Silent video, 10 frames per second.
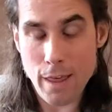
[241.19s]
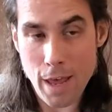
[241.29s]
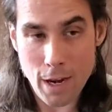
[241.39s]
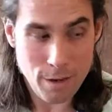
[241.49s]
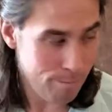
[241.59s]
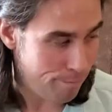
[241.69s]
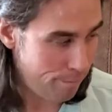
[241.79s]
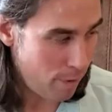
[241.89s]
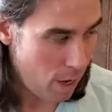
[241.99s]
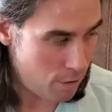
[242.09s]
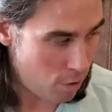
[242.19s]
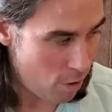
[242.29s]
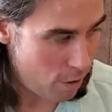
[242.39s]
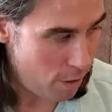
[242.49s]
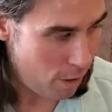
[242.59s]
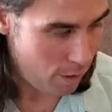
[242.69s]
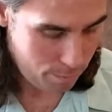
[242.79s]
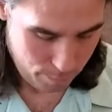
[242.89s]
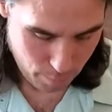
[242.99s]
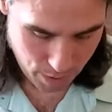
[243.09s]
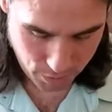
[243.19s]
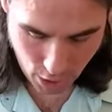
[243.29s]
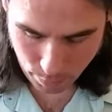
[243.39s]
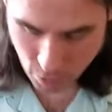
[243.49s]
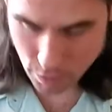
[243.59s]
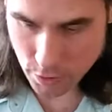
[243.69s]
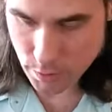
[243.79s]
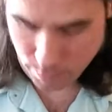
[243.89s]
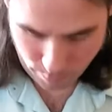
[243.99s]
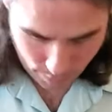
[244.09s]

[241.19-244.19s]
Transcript: then I started messing up because